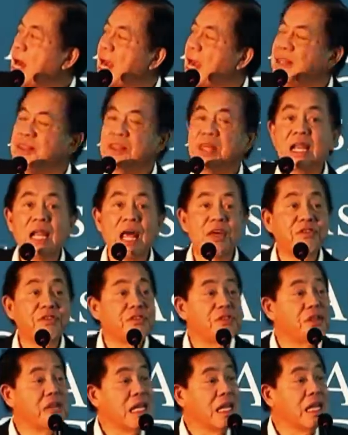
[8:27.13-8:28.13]
and then a
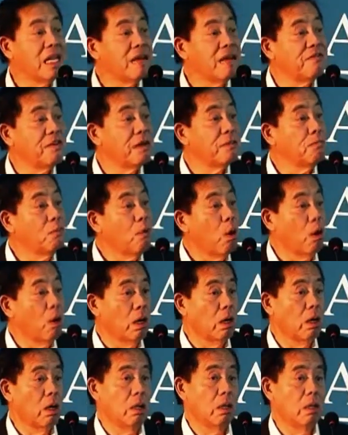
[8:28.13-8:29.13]
3-level mall,